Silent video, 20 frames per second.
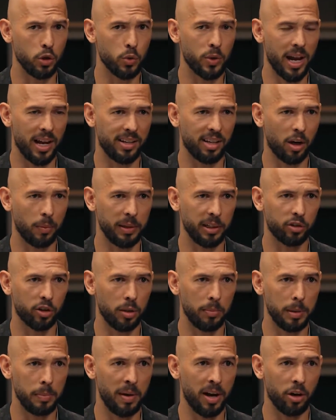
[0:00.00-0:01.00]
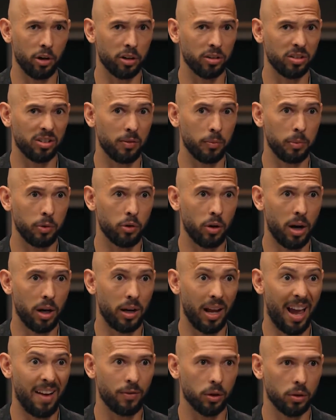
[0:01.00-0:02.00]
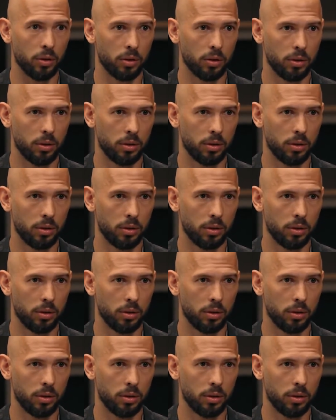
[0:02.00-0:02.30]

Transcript: you can't tell me it's going to be better because it's never been tried, ever.